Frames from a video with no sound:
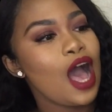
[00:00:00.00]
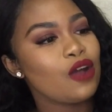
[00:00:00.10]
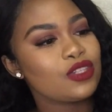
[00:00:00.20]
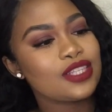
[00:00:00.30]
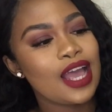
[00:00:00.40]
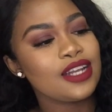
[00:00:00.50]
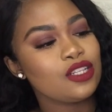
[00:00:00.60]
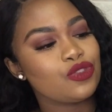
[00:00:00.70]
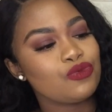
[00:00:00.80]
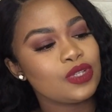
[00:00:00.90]

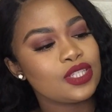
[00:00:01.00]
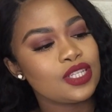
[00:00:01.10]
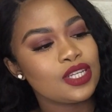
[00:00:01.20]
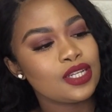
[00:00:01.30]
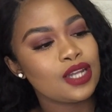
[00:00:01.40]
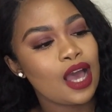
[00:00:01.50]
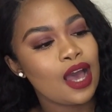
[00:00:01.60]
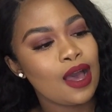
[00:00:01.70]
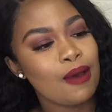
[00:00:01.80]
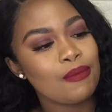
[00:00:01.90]
Outside it's written
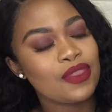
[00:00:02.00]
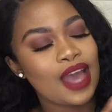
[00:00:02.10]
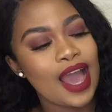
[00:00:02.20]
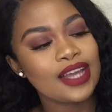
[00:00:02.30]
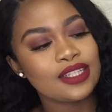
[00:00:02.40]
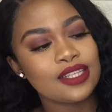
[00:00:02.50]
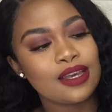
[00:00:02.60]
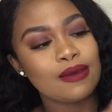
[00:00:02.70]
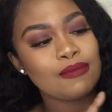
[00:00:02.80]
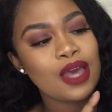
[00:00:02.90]
the
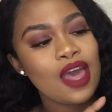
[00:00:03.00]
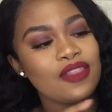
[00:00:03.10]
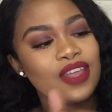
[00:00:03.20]
item,